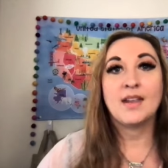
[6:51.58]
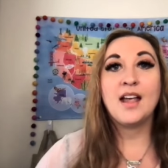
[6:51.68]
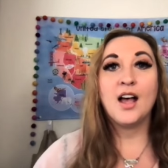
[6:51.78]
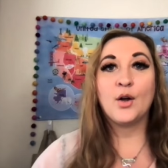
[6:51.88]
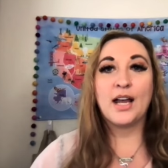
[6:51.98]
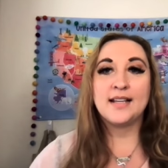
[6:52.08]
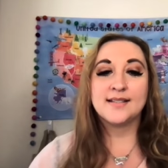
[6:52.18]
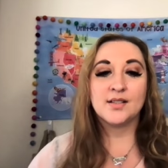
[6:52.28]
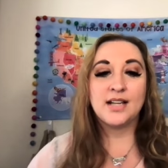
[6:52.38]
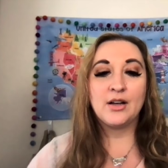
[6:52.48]
Okay,
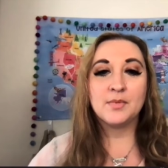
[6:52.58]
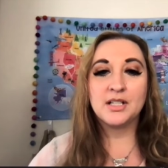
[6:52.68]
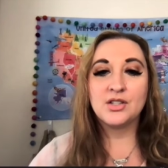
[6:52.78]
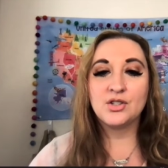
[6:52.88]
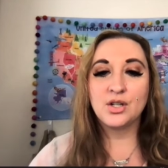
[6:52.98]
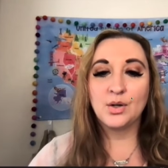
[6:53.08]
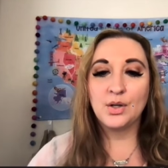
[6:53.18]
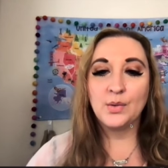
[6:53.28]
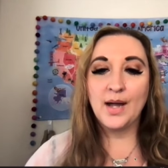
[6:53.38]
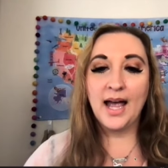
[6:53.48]
so now I'm going to show
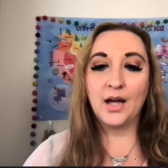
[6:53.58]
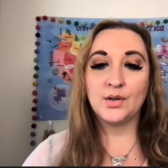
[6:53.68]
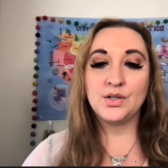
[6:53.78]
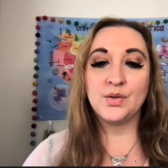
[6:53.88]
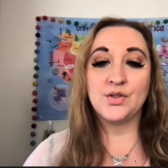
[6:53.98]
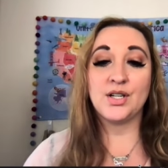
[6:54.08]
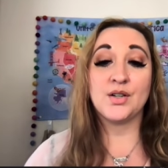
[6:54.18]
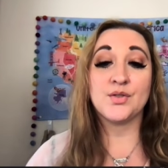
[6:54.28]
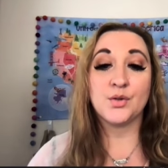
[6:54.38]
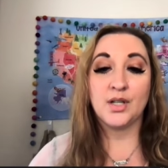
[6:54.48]
you how to
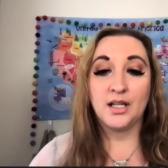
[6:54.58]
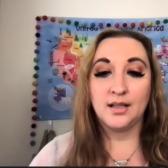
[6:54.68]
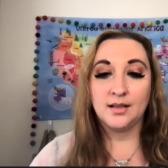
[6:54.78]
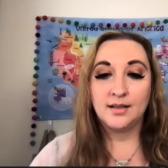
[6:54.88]
share screen.